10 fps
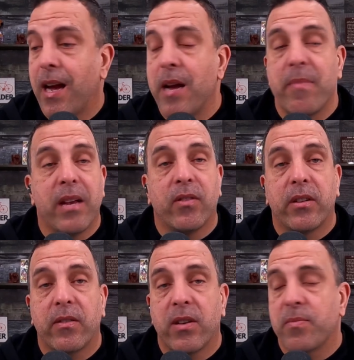I may have looked
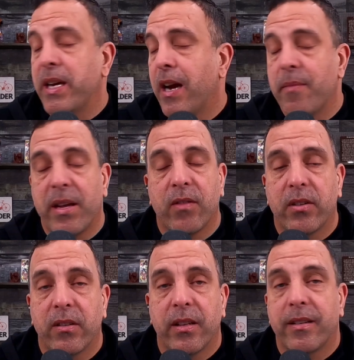at your resume, I may have looked
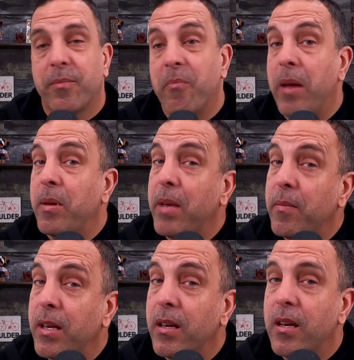at your LinkedIn, maybe,